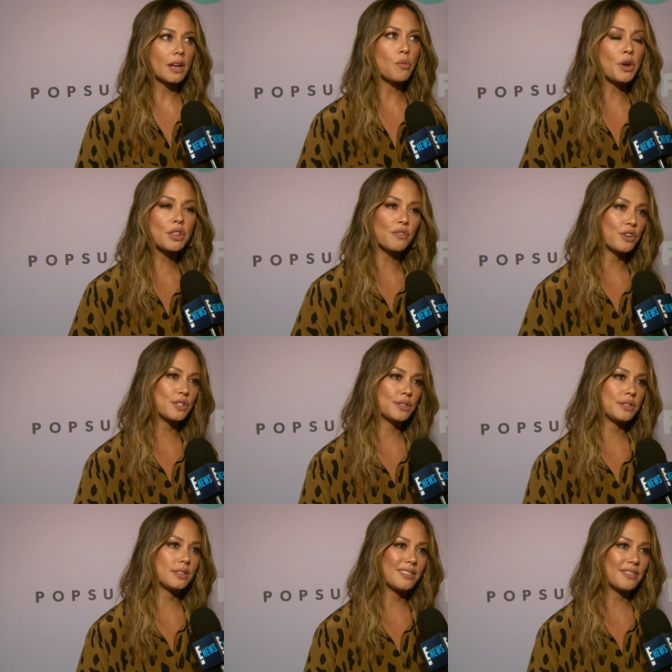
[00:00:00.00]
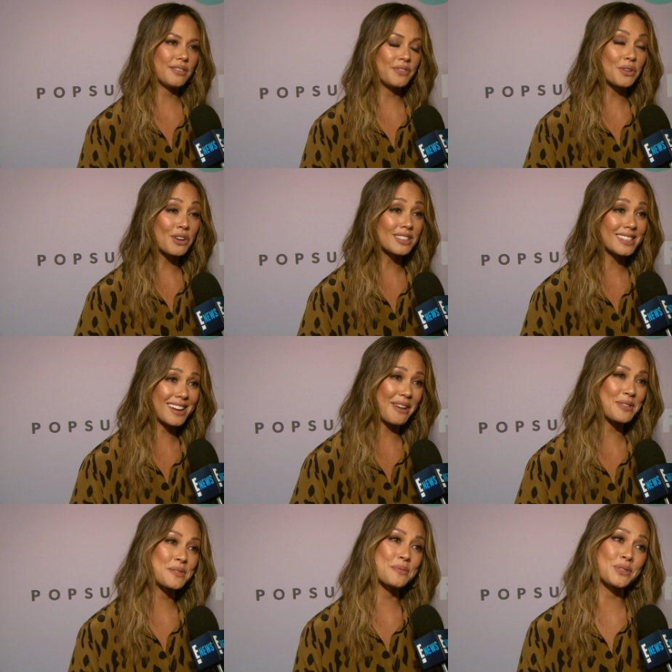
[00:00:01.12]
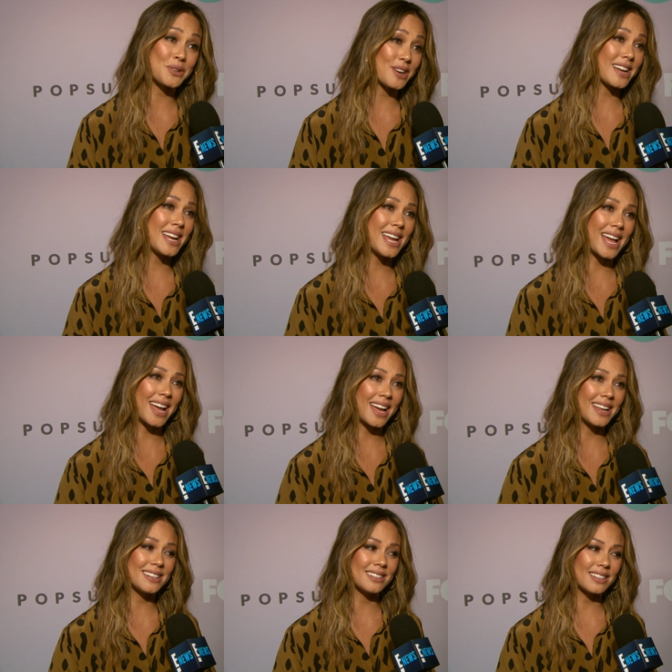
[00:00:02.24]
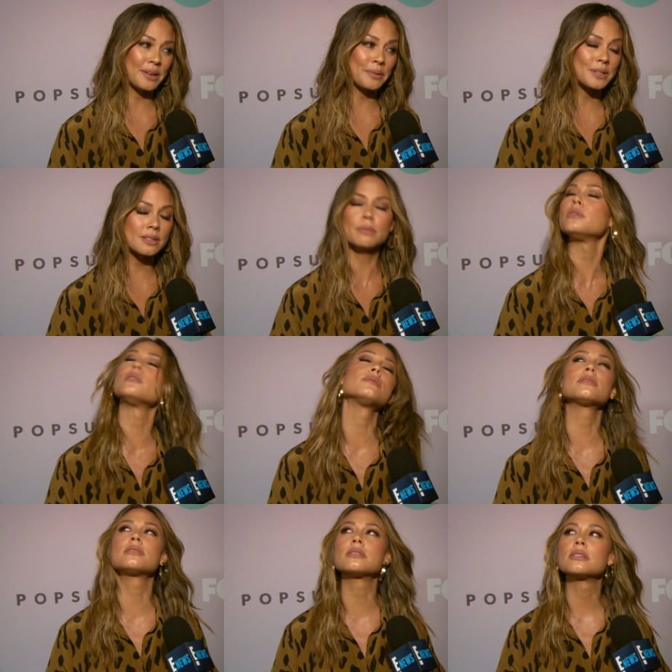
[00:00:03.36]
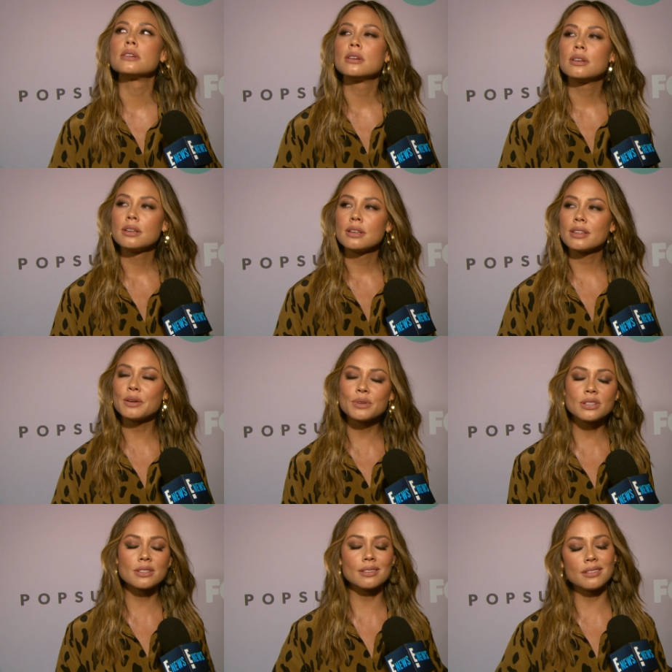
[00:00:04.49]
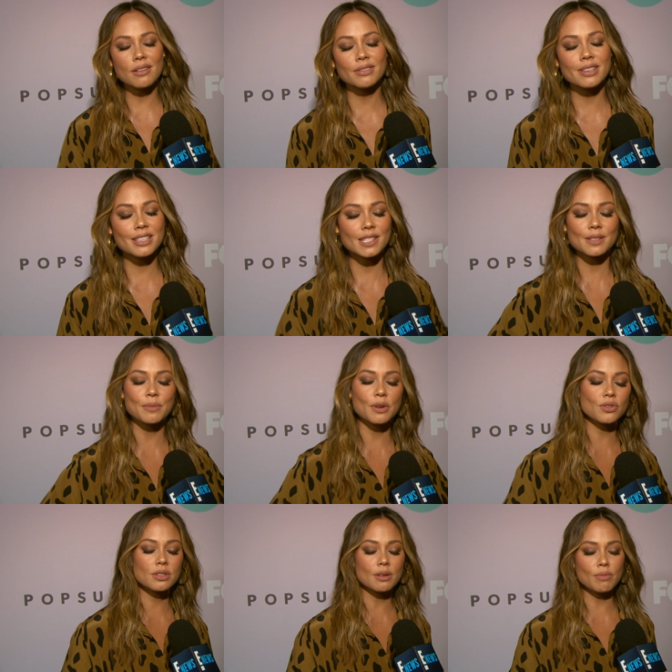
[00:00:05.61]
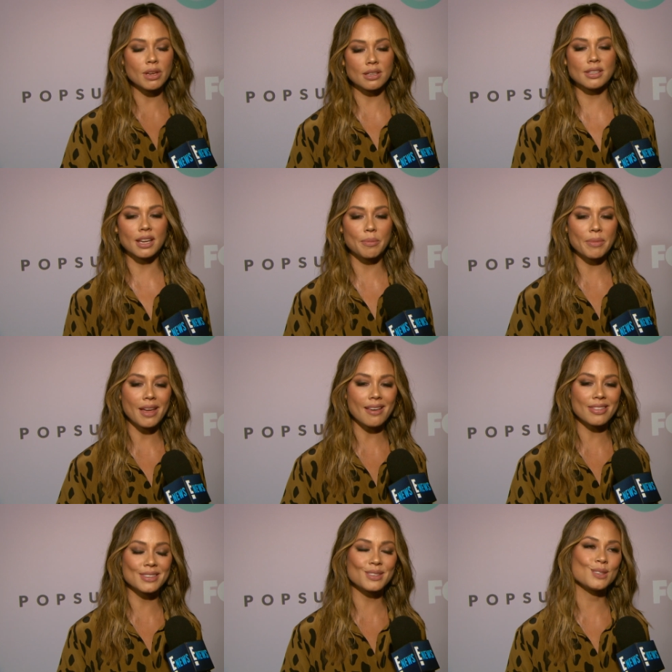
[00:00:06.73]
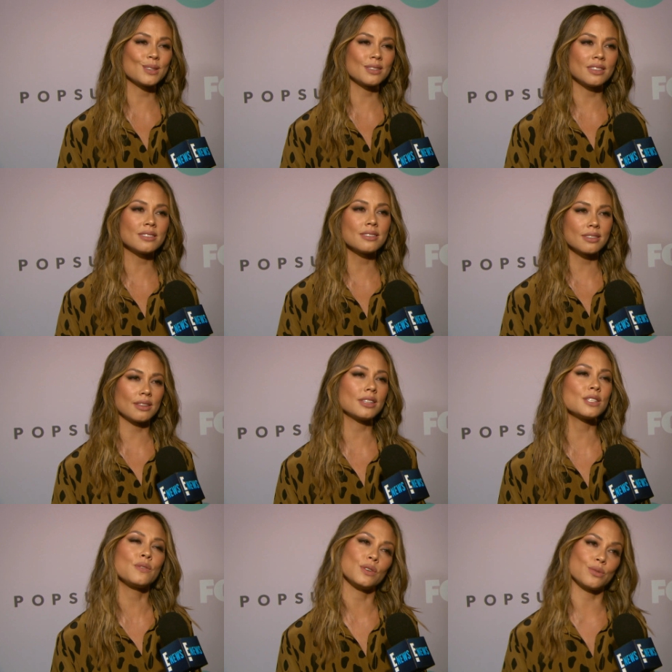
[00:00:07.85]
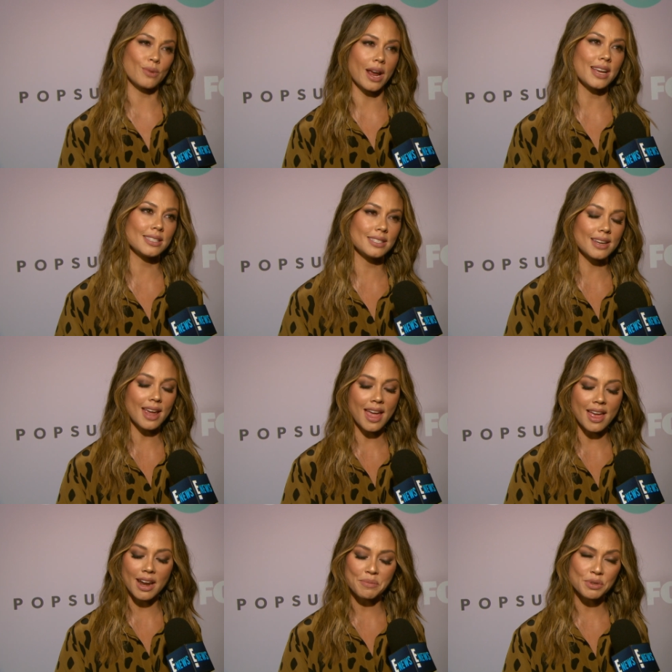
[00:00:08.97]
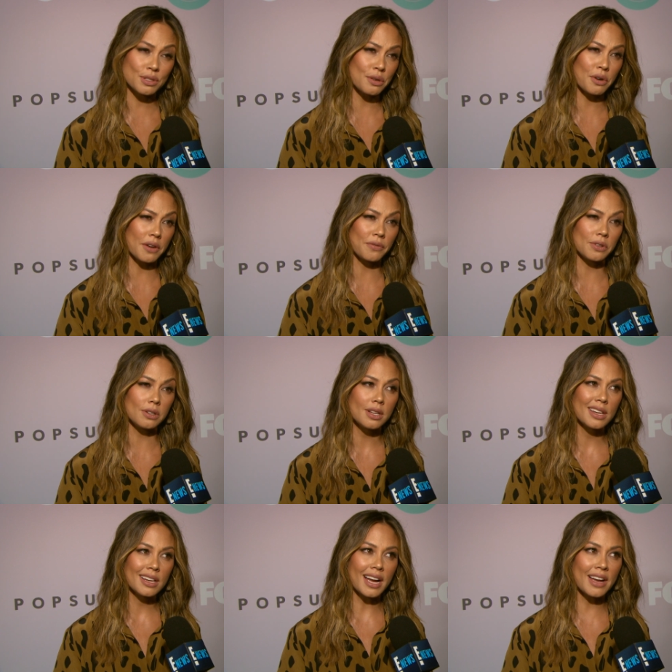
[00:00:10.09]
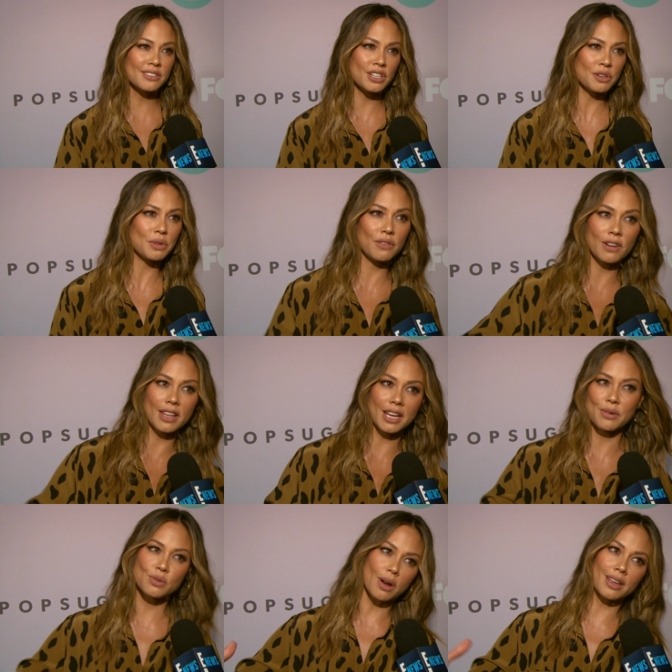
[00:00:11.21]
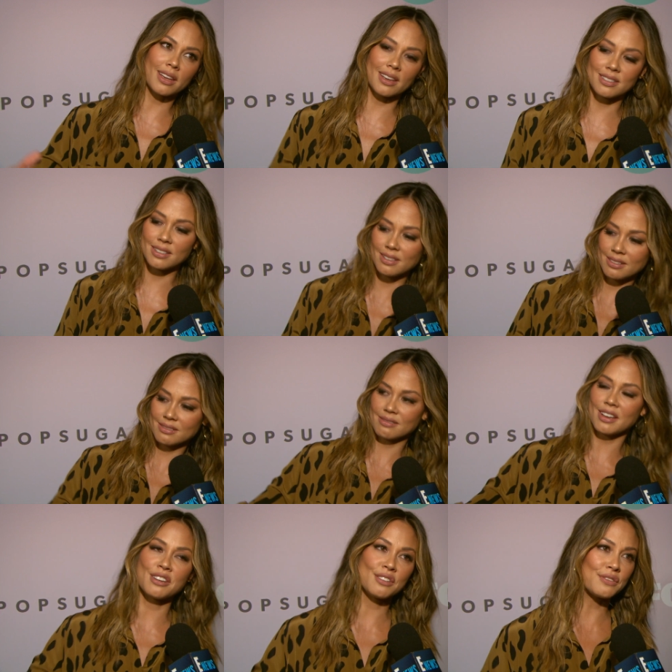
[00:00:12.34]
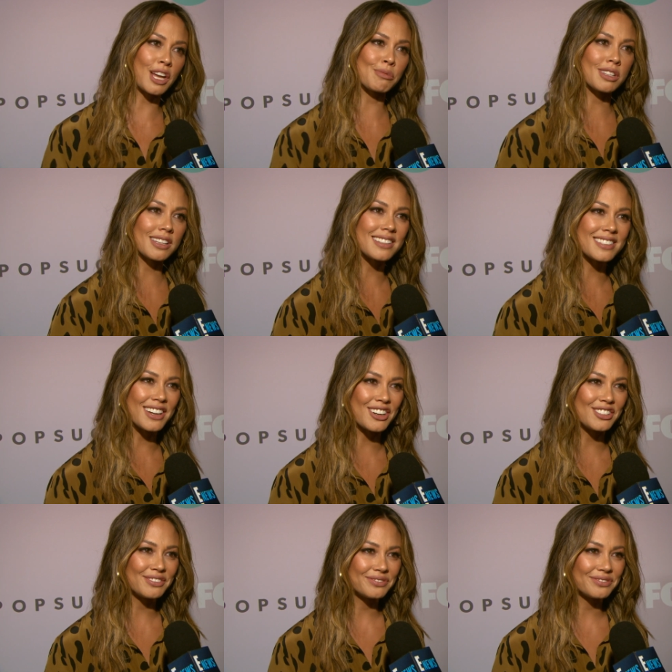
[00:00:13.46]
One of the first phone calls I got was from Tori, and it was the most. It was just the loveliest, most amazing. I'm like, this is this is good. This feels right, and I'm just so grateful. I genuinely felt like I was walking into a new family. So.